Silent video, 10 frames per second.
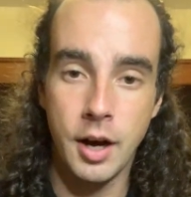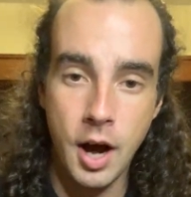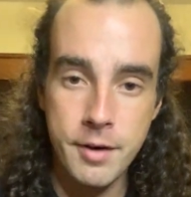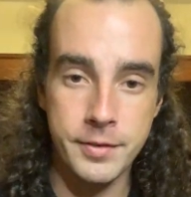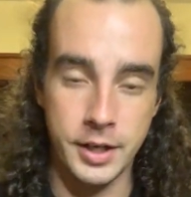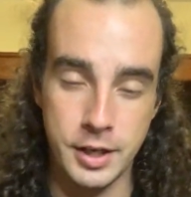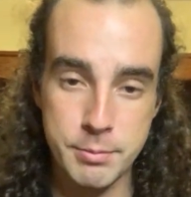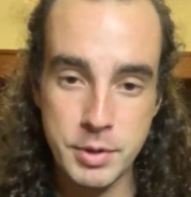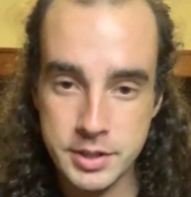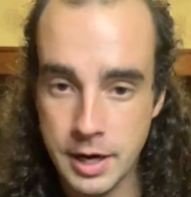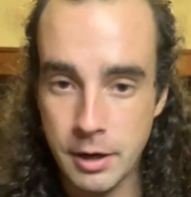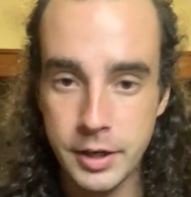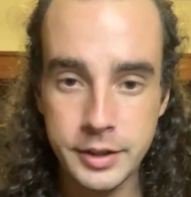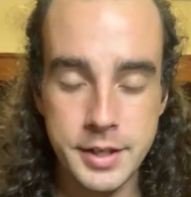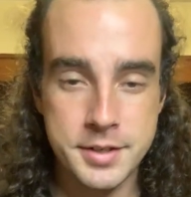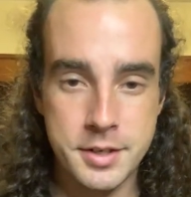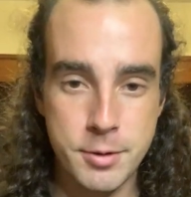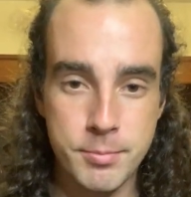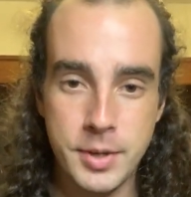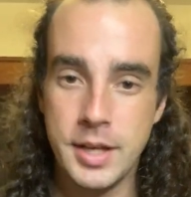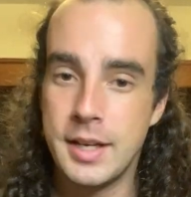of it. And materialism